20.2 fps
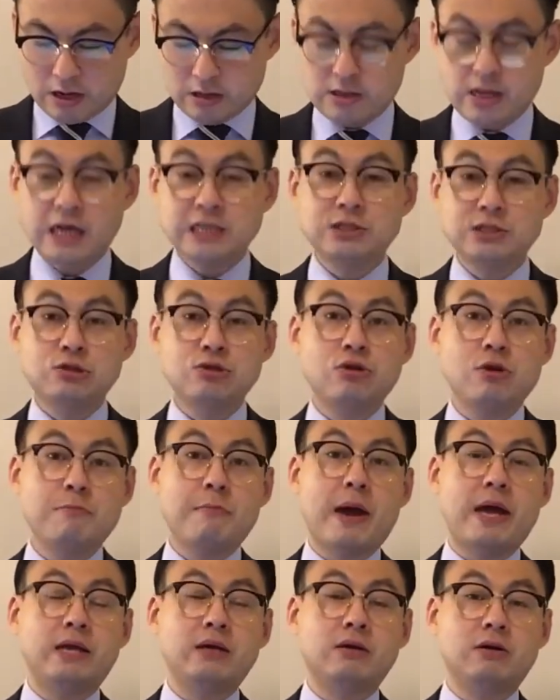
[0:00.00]
Thanks to the
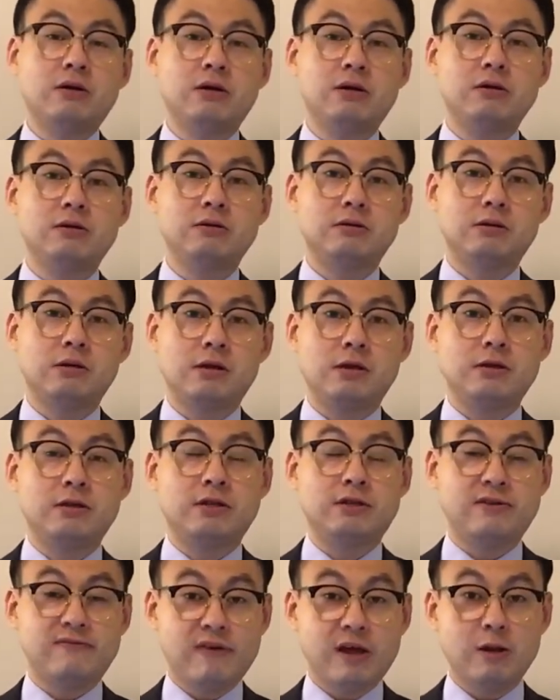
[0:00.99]
medical
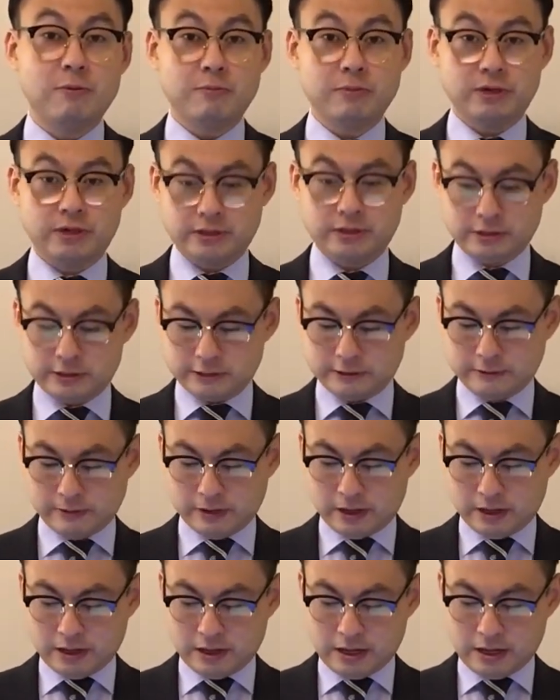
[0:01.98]
development,
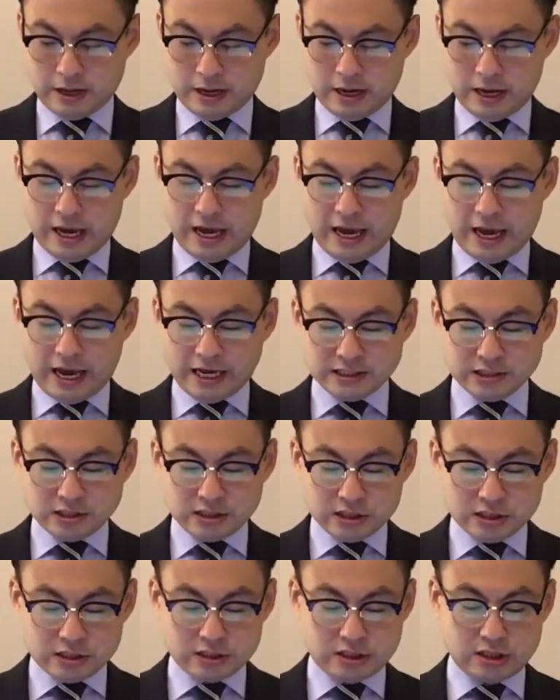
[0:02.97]

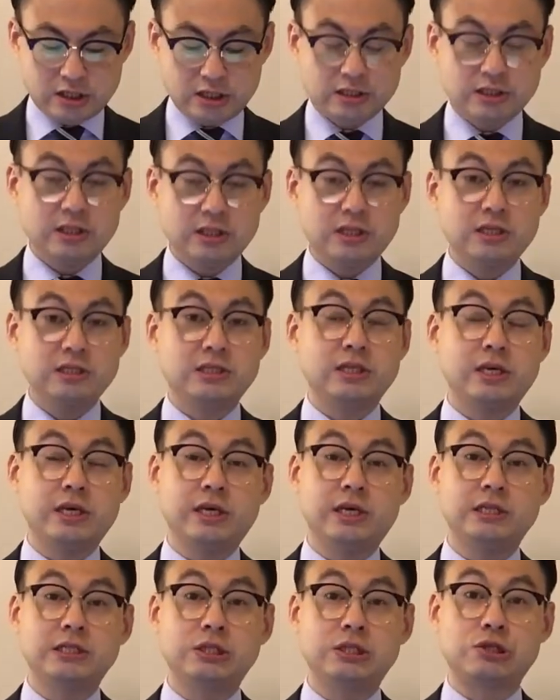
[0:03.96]
Hansen's disease
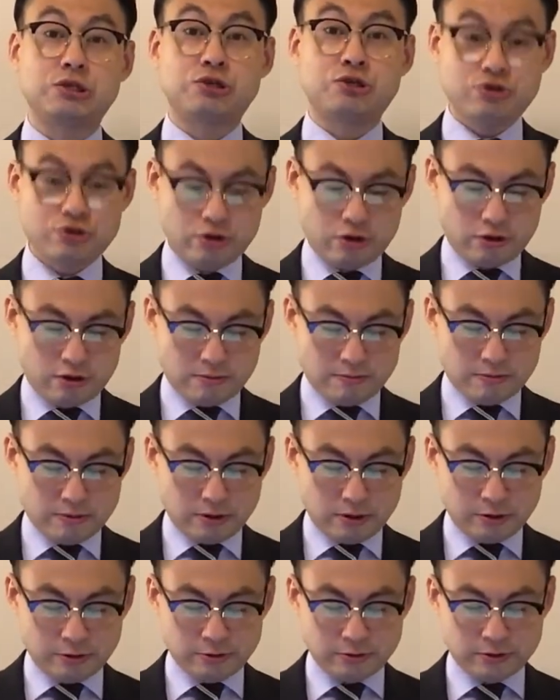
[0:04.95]
is
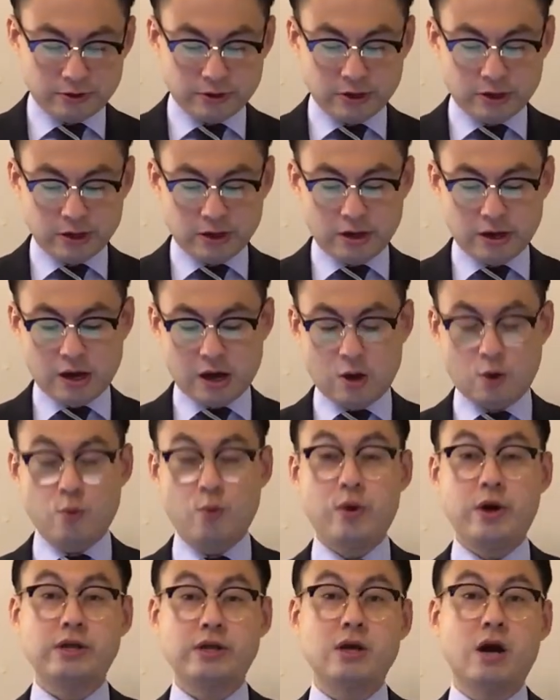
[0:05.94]
curable
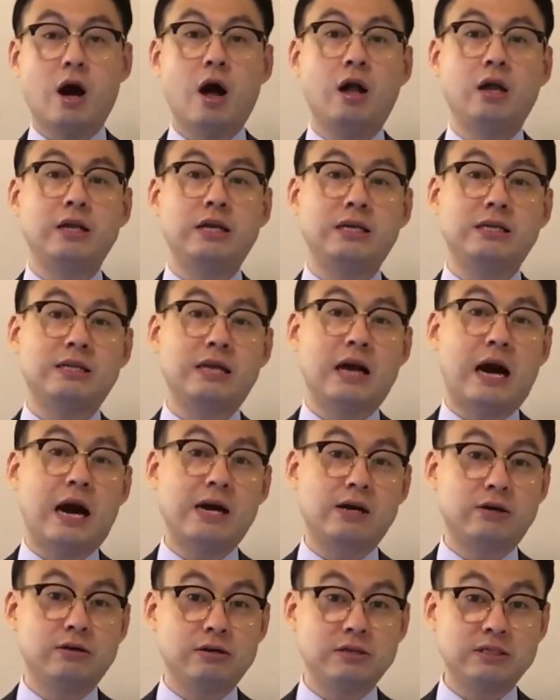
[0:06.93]
with early
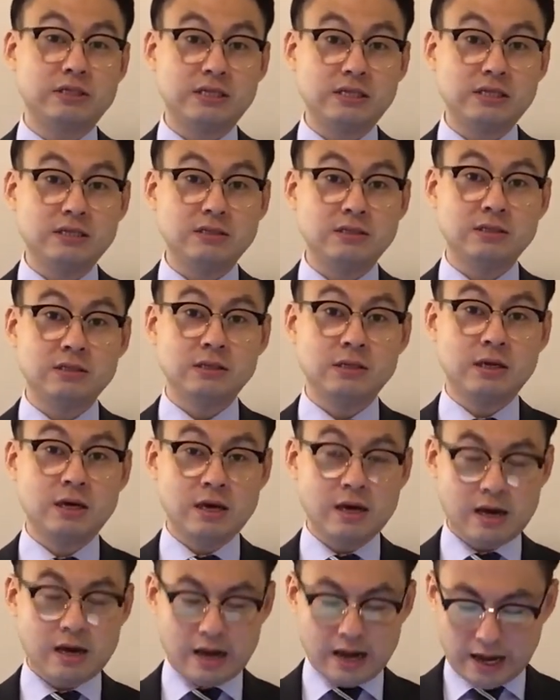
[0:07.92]
diagnosis
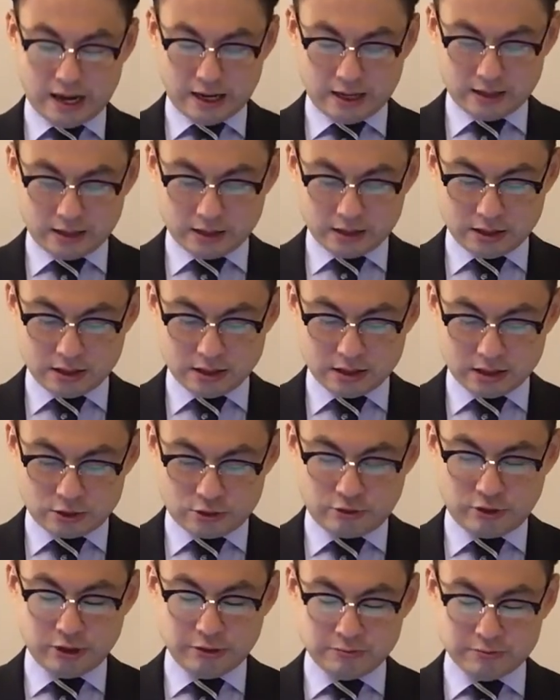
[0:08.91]
and
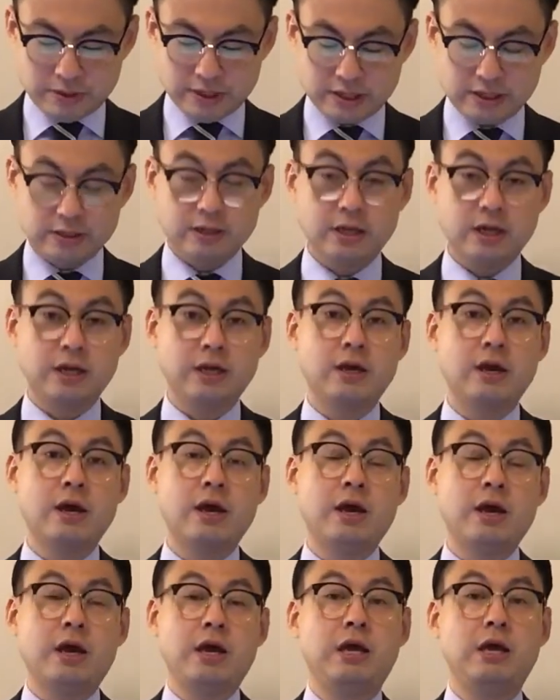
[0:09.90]
treatment
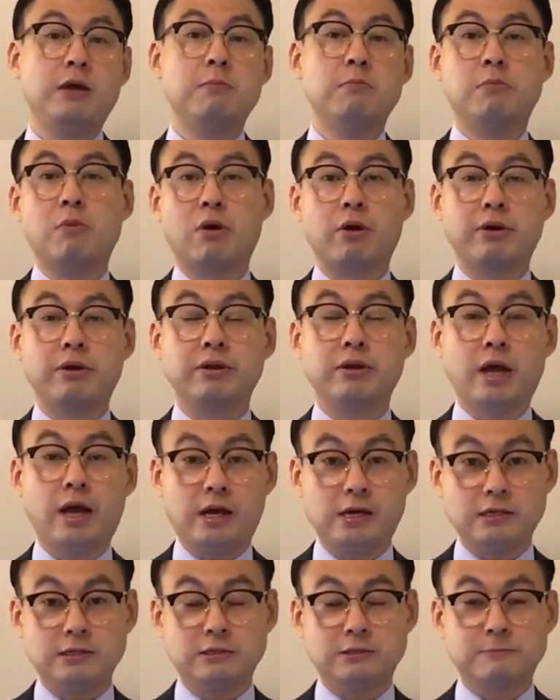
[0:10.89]
in modern
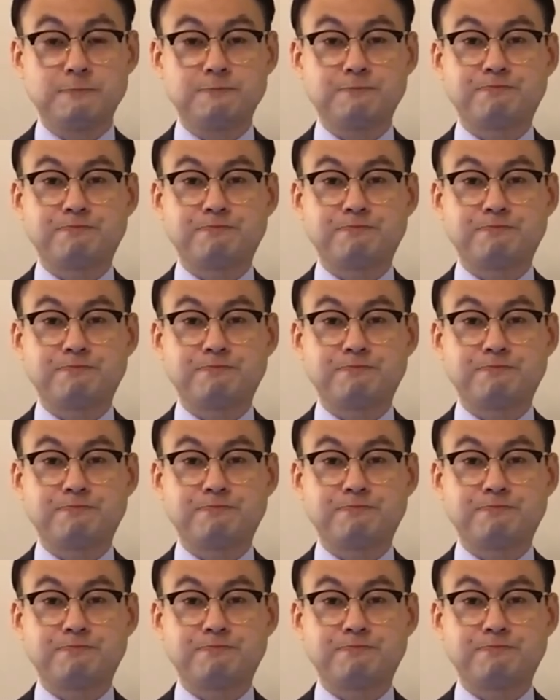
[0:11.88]
days.